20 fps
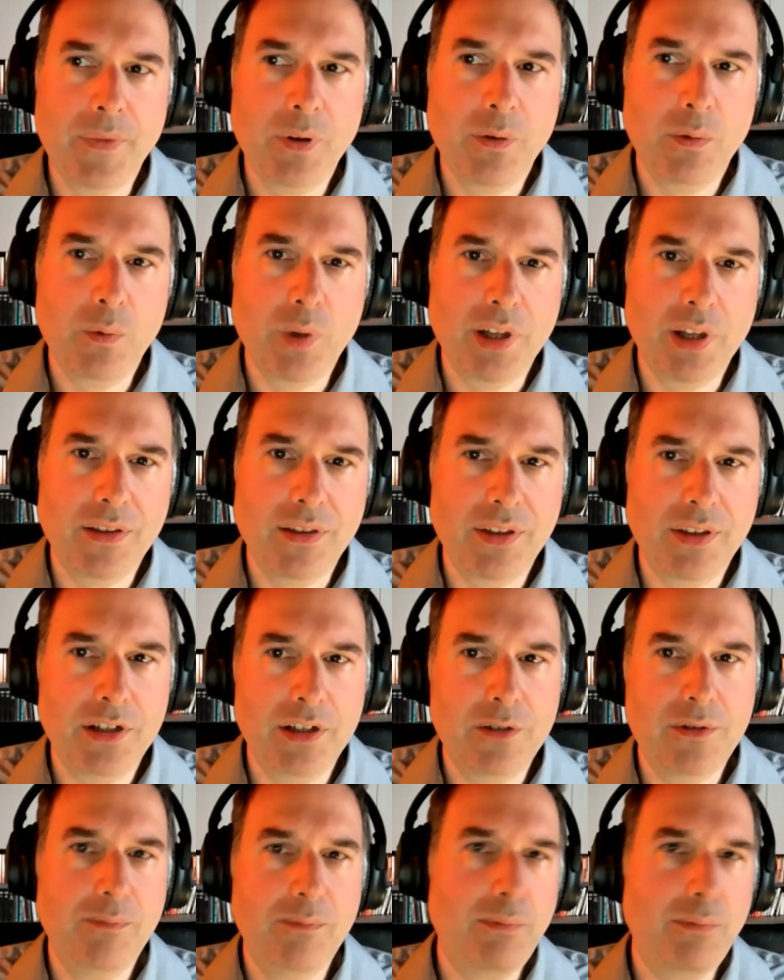with, you
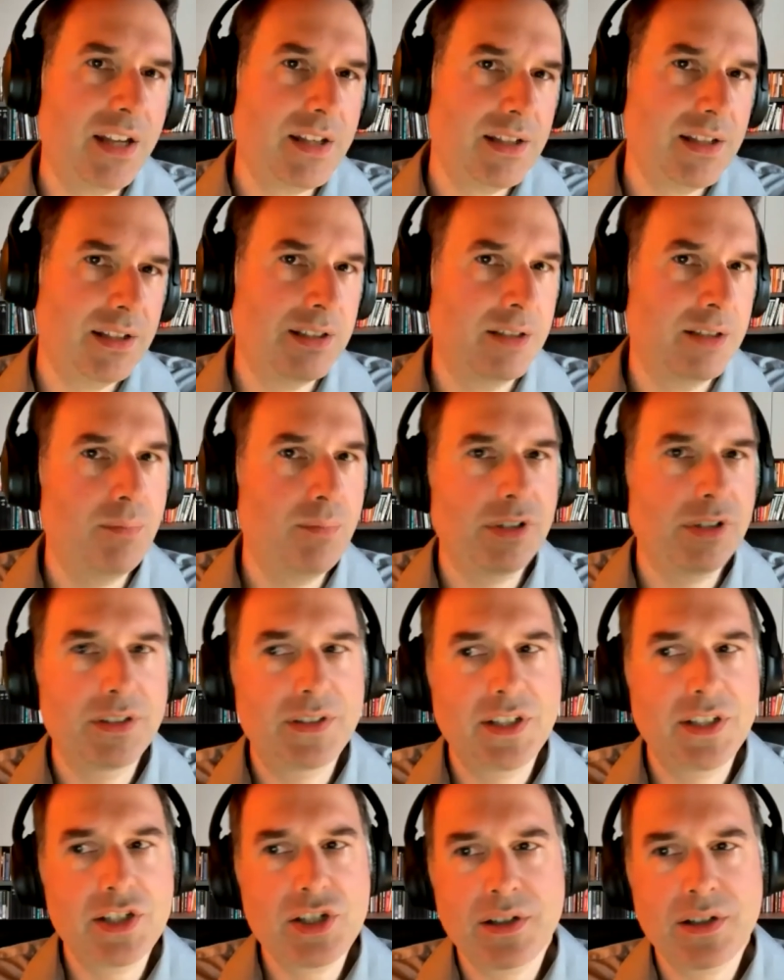know, the media and
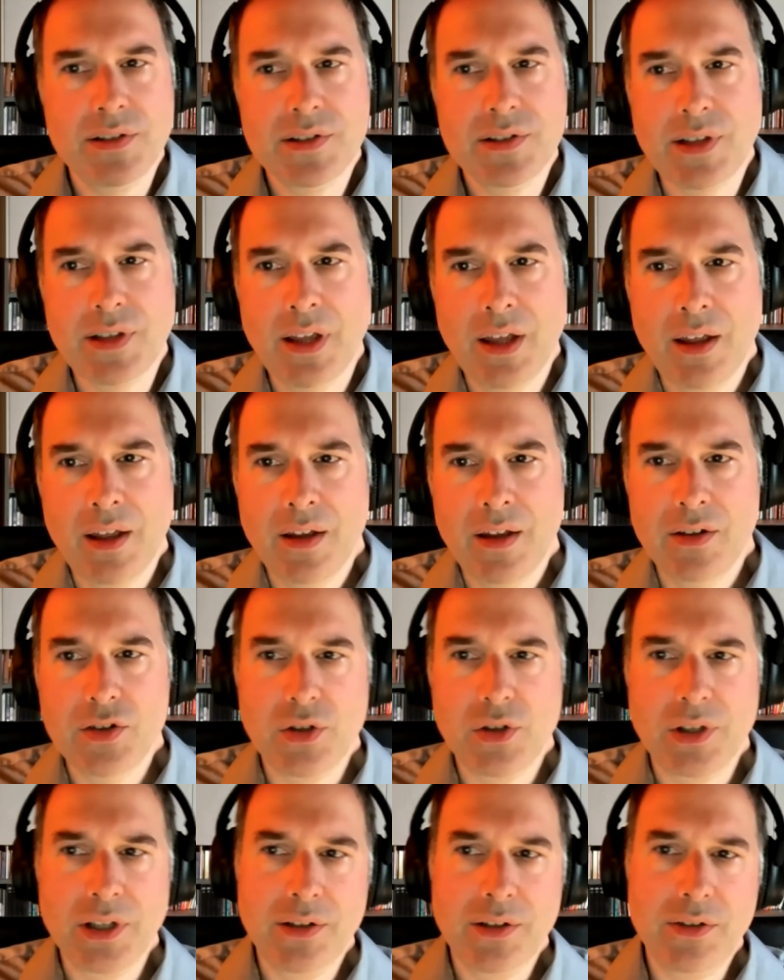politicians
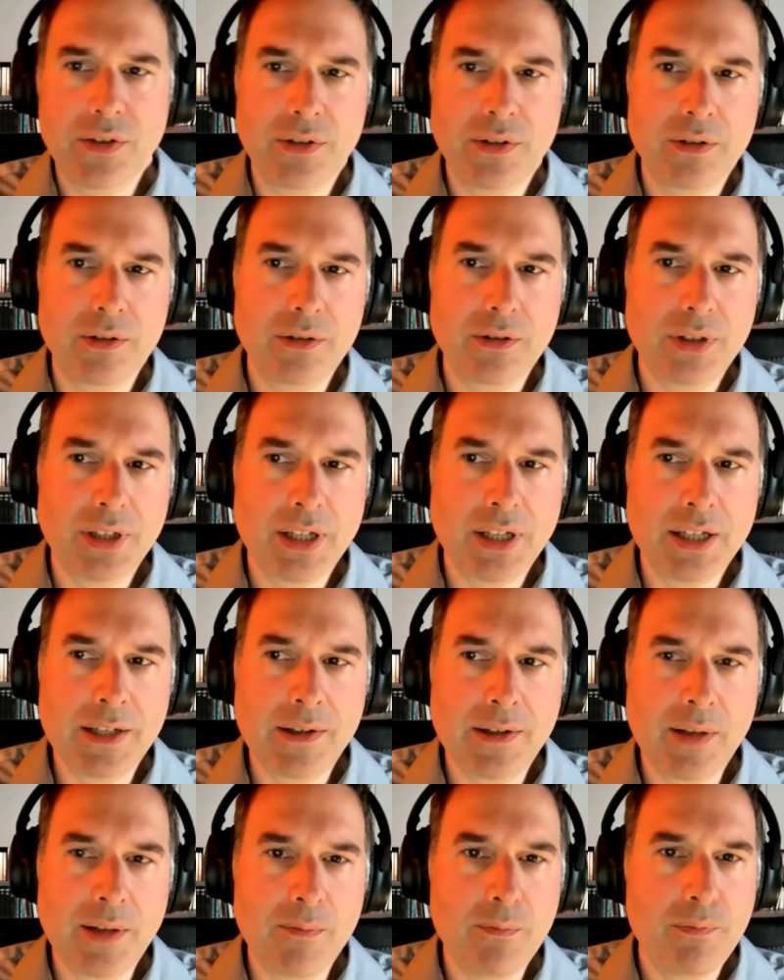trying to
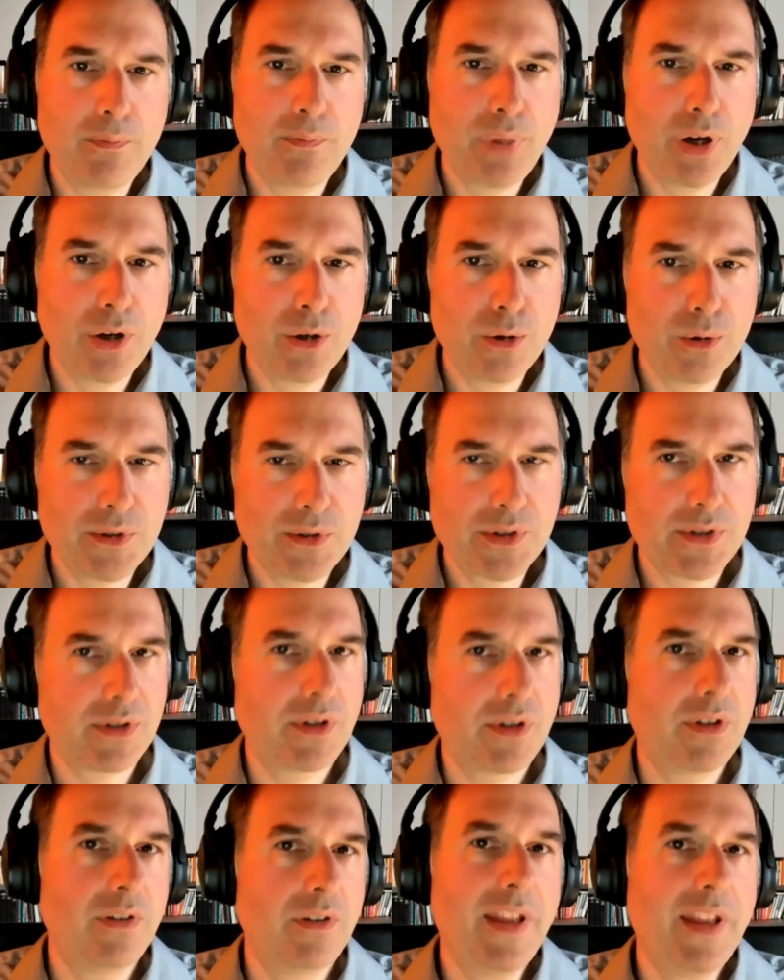
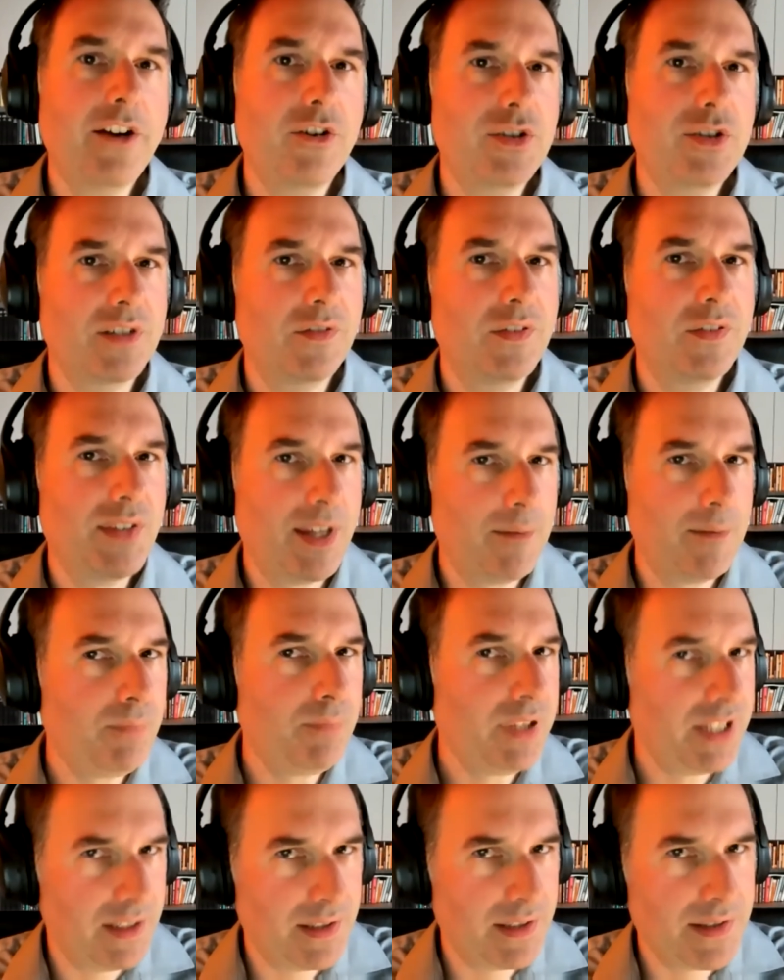impose narrative
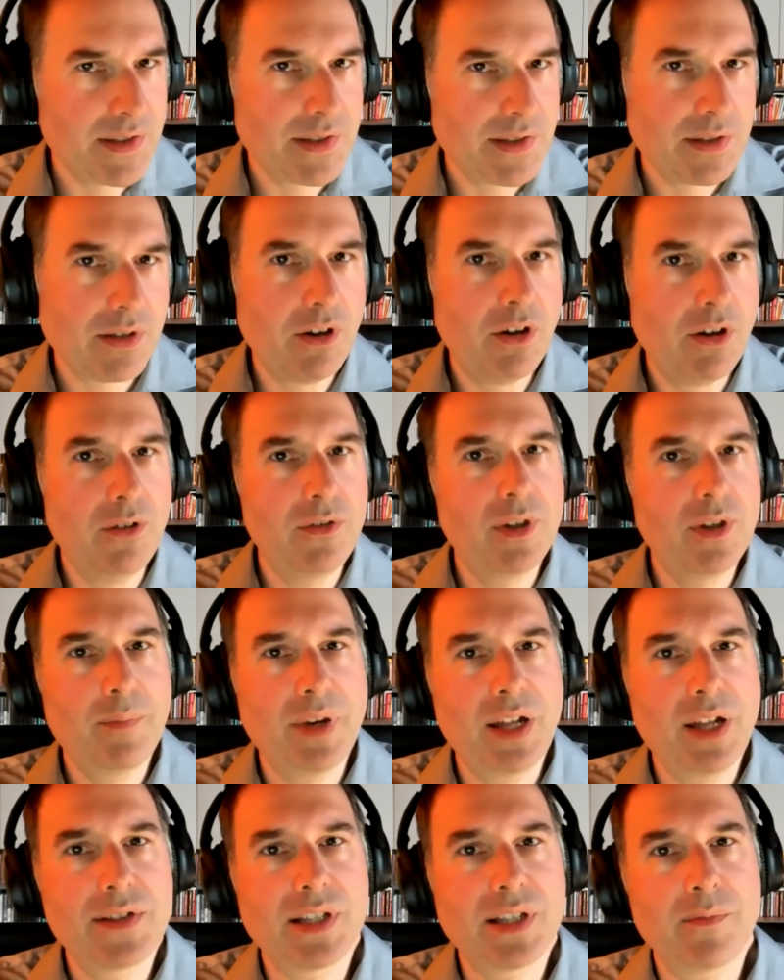templates on the
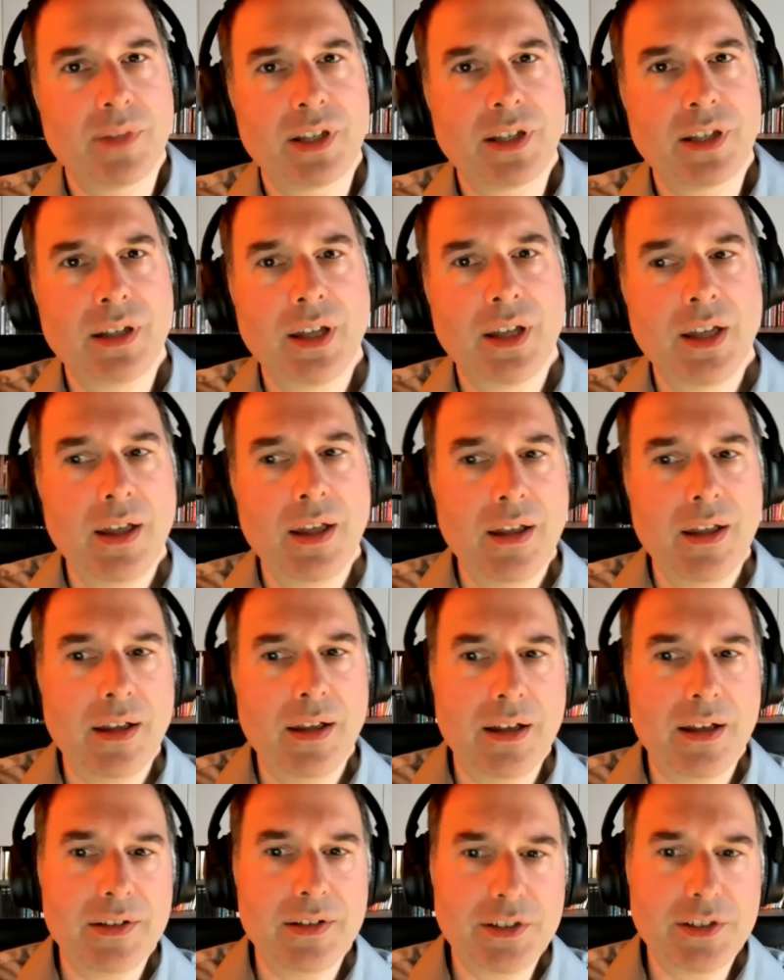pandemic
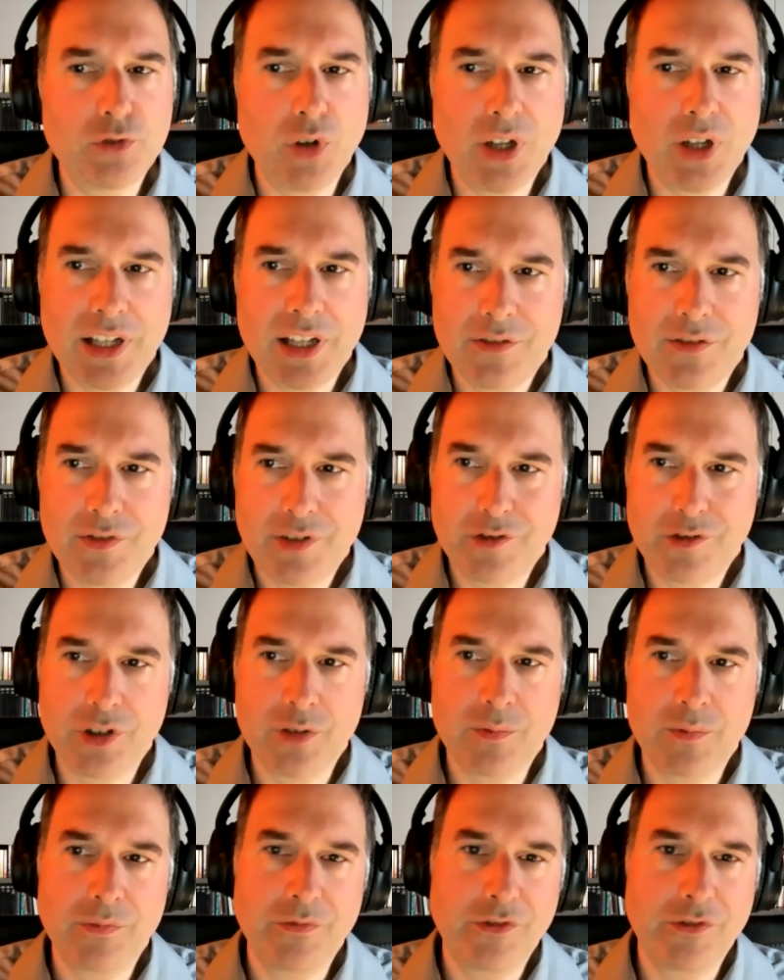derived
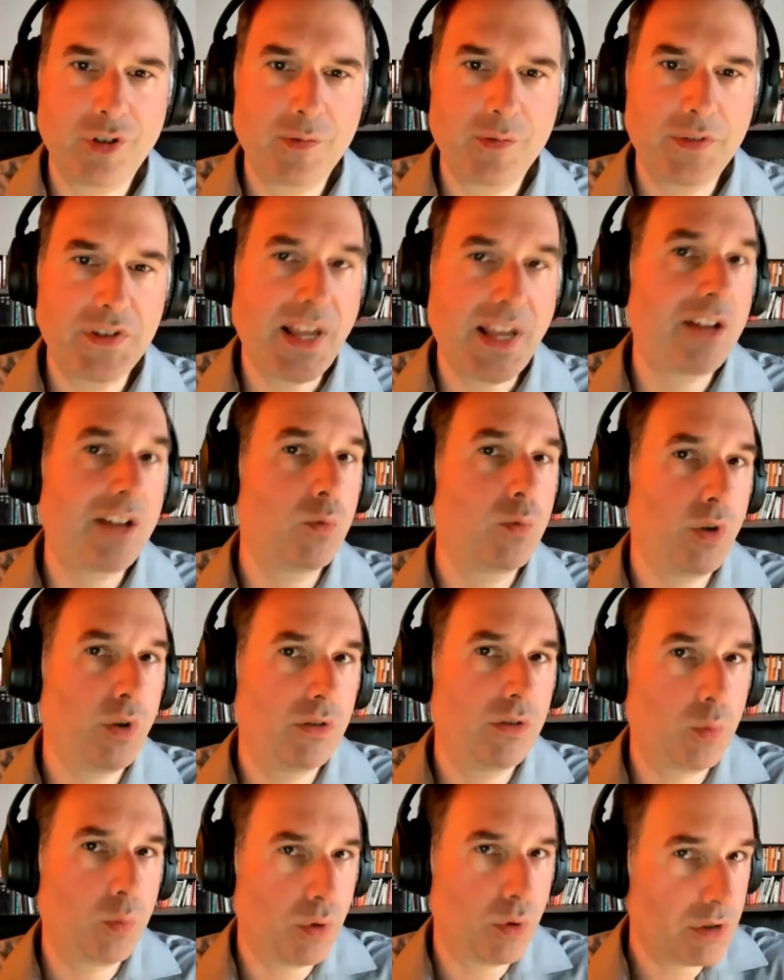from the Second
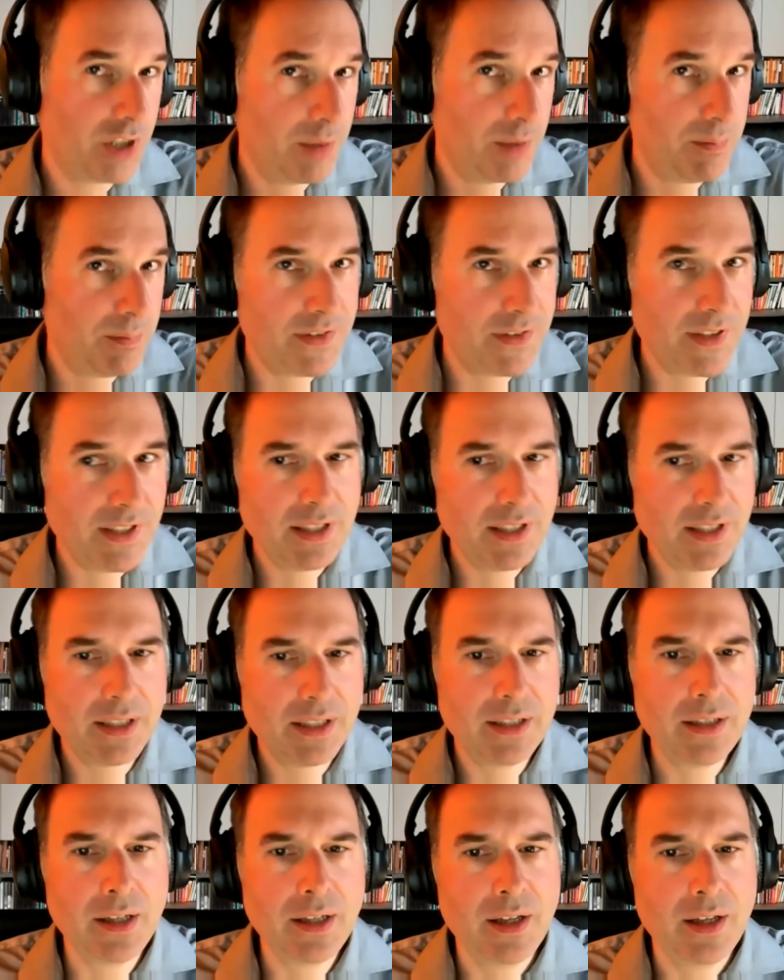World War in
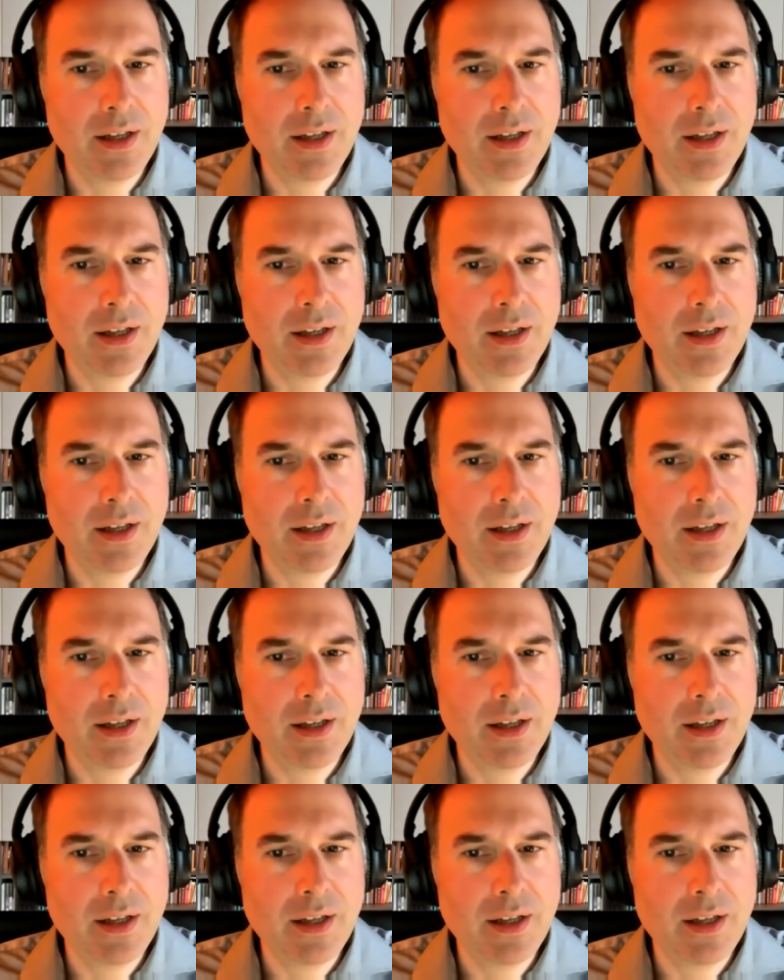particular.